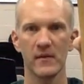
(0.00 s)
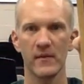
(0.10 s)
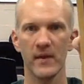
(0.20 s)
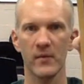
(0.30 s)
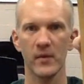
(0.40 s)

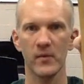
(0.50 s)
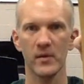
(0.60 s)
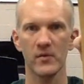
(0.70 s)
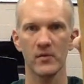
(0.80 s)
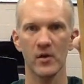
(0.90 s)
That way when
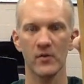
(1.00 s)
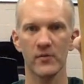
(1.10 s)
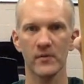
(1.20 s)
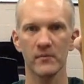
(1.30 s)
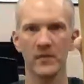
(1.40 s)
you go
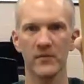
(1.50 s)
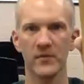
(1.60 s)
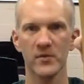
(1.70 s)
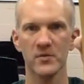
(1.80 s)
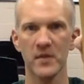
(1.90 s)
from the
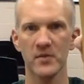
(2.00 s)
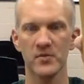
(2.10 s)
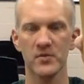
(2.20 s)
first measure